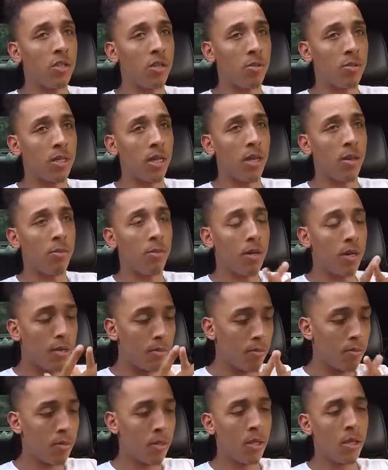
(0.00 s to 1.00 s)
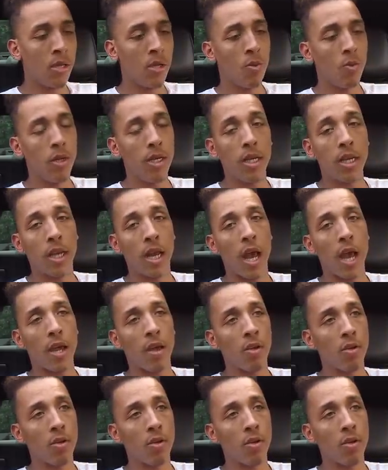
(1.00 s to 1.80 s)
You know what I'm saying? But we did that.